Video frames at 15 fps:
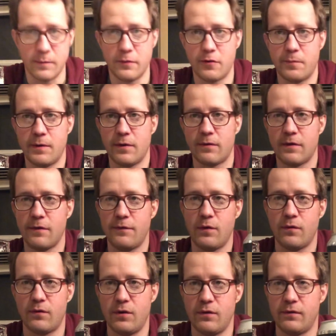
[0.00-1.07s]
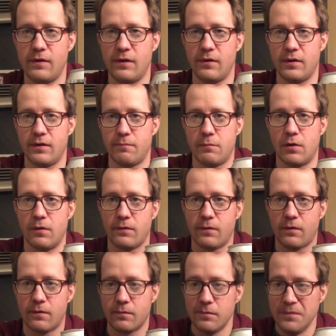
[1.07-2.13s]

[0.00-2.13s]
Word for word: other beers they've used New Zealand malts.